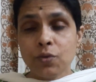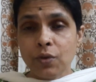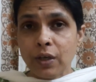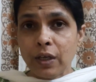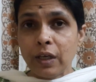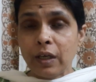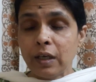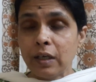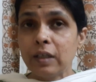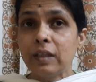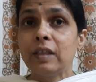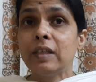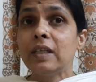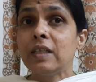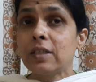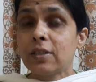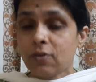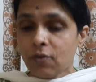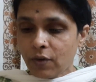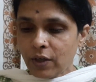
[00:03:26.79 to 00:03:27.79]
to hear
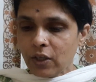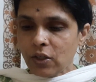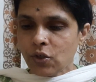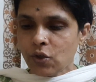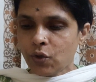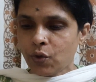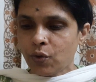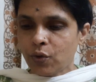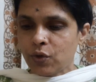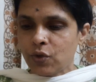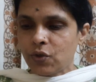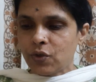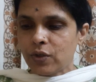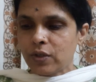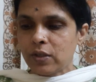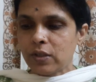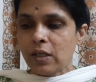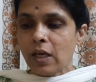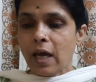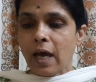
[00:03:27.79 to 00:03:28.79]
these strange
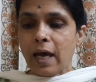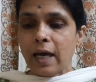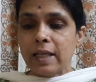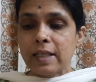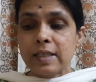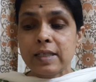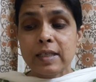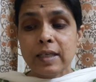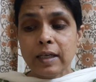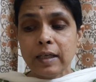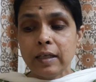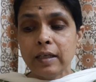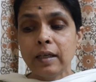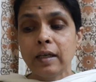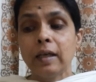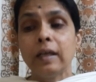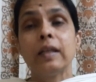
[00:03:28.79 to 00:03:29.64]
questions and said